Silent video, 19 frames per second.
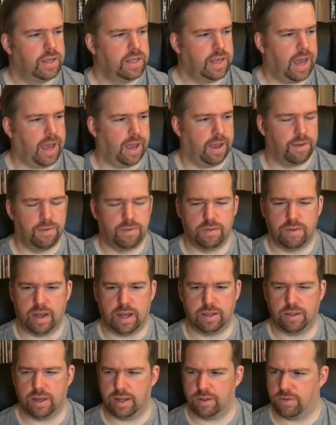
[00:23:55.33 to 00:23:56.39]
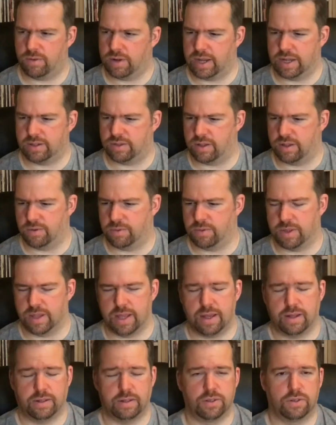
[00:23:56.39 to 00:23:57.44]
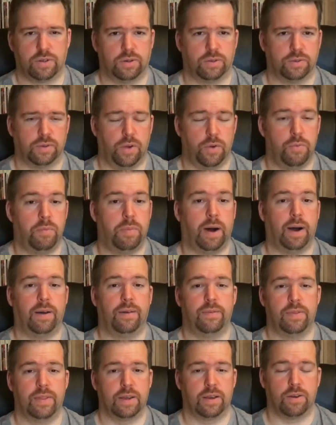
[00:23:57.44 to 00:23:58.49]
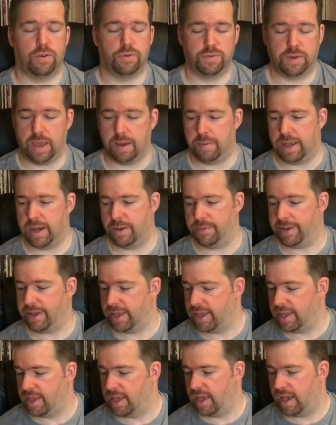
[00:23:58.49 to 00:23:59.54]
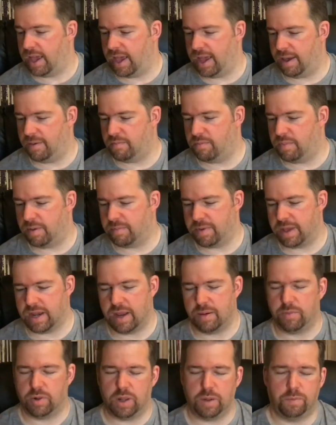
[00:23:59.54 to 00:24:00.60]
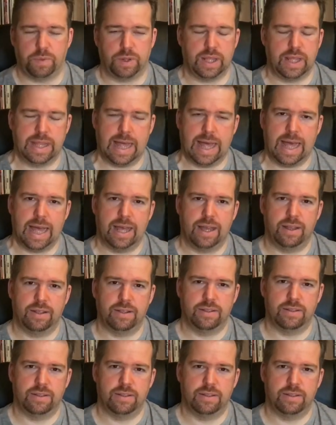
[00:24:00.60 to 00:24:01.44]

yeah, I don't actually know what the hell it's called now, but the golf game anyway. But being able to play that